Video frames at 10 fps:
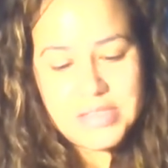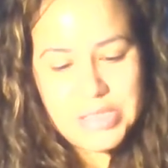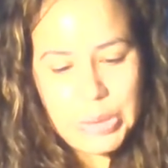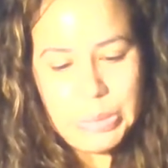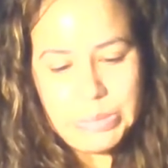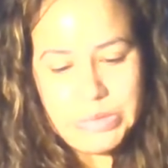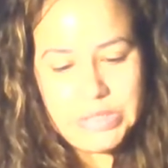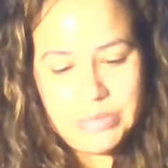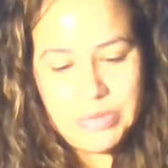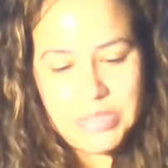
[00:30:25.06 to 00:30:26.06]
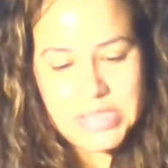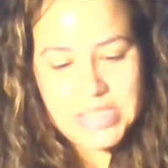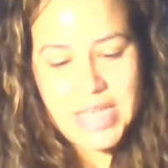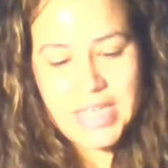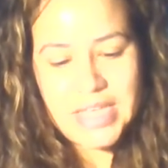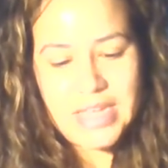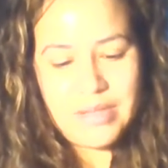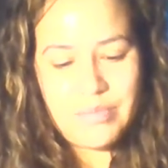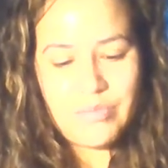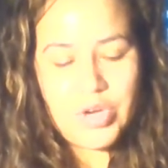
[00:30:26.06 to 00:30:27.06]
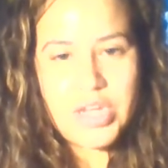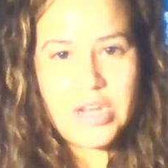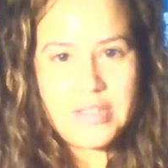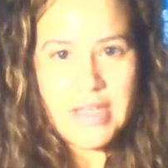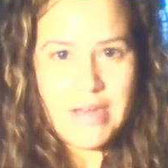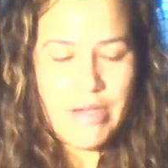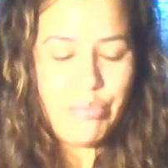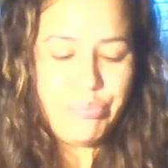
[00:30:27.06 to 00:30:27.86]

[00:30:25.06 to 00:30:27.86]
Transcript: So give me 1 second, I'm working on that now.